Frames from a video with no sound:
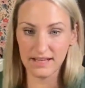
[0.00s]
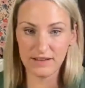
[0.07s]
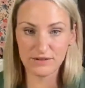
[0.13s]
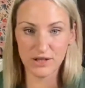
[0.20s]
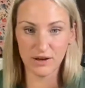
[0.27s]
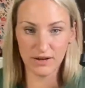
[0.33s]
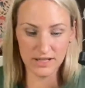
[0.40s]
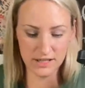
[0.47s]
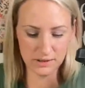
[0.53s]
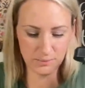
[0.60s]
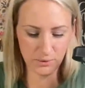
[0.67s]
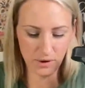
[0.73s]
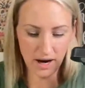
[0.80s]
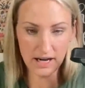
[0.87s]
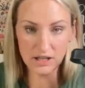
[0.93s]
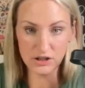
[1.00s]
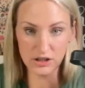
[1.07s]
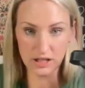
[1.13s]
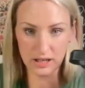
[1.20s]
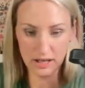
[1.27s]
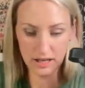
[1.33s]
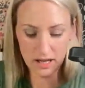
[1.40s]
gives her
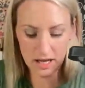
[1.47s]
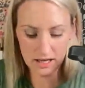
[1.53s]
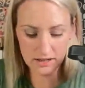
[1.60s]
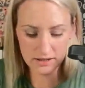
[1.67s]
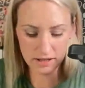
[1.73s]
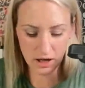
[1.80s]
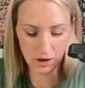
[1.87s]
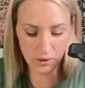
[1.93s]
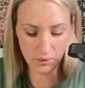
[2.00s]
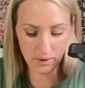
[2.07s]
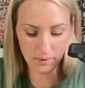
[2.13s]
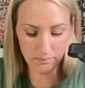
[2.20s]
inspiration. So